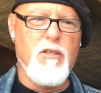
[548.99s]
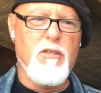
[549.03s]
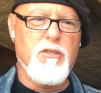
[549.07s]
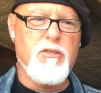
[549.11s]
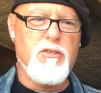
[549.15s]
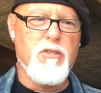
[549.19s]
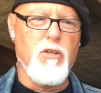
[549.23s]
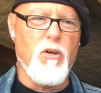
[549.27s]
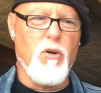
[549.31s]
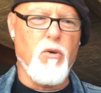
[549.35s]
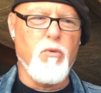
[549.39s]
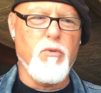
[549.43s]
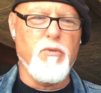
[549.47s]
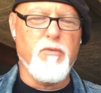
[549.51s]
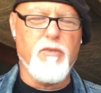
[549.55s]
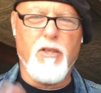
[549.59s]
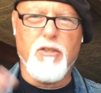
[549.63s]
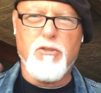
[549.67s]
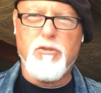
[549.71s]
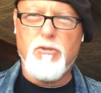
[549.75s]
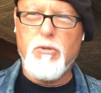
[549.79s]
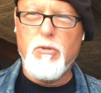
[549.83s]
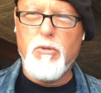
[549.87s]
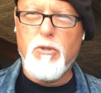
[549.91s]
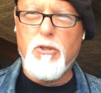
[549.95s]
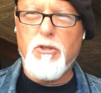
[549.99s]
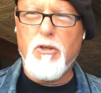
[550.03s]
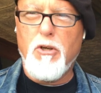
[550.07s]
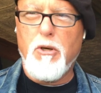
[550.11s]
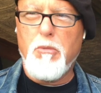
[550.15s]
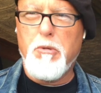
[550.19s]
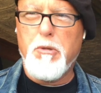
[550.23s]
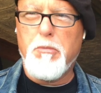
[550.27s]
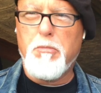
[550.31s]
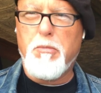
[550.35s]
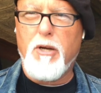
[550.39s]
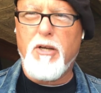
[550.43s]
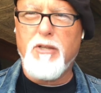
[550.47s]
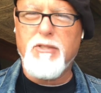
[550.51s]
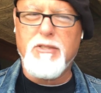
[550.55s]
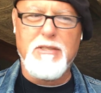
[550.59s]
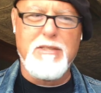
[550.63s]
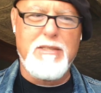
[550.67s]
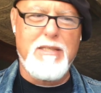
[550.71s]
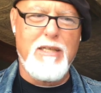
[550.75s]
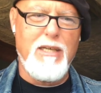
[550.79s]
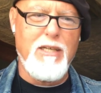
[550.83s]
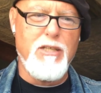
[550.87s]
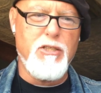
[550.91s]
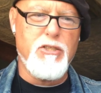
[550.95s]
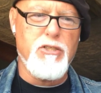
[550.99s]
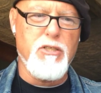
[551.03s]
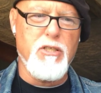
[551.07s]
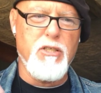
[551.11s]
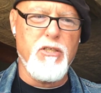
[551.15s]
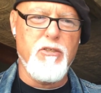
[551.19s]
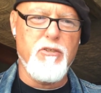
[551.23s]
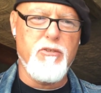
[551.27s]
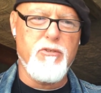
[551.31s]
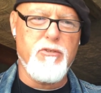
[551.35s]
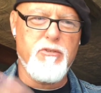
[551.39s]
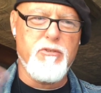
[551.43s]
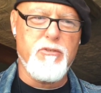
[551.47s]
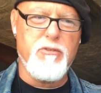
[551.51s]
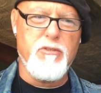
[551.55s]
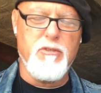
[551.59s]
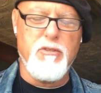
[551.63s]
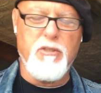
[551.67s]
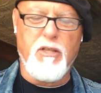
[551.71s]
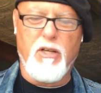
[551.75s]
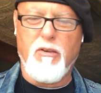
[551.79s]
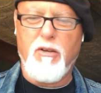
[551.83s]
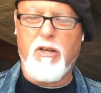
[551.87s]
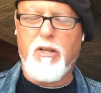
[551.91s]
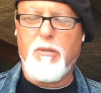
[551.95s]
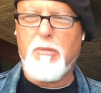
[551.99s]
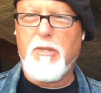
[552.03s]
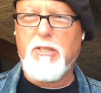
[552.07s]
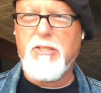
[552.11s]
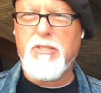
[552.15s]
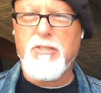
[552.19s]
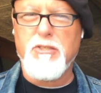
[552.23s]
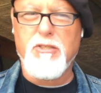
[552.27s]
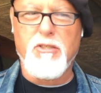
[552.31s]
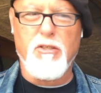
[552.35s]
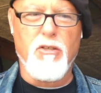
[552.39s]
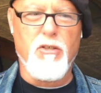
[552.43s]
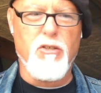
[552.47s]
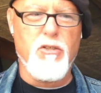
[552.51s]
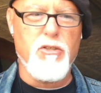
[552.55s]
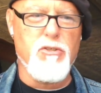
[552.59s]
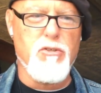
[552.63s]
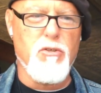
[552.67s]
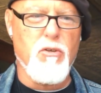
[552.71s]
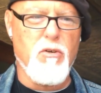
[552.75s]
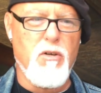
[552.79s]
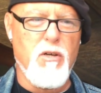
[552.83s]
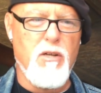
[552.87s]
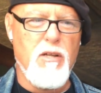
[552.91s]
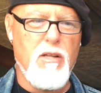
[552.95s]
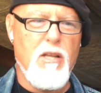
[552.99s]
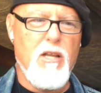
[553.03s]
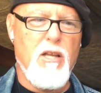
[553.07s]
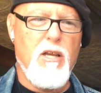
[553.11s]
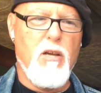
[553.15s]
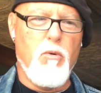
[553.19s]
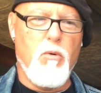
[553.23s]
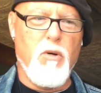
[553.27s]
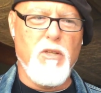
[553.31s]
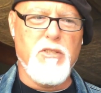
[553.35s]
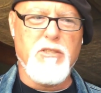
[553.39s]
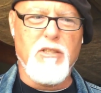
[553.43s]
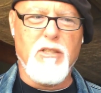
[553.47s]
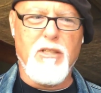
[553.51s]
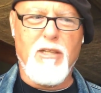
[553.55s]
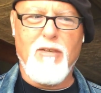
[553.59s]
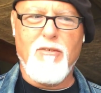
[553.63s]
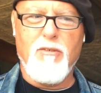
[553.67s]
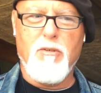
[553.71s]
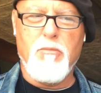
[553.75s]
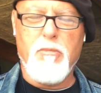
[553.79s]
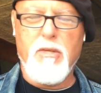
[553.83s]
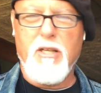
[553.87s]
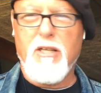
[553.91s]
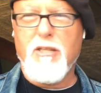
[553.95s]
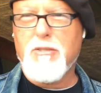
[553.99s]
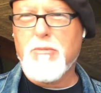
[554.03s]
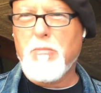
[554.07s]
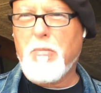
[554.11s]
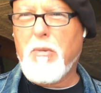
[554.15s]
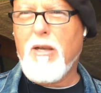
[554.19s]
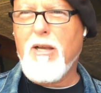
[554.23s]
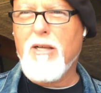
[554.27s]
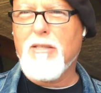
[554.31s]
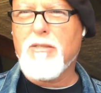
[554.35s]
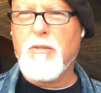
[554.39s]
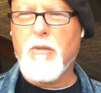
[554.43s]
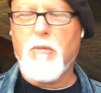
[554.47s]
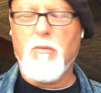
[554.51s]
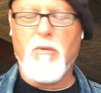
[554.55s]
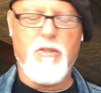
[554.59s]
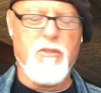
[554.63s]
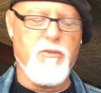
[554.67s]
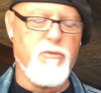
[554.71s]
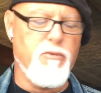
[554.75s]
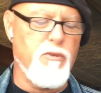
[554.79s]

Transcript: So we've got 2 Adobe presentations narrated by Jessica Hirschhorn. One's 11 minutes approximately, one's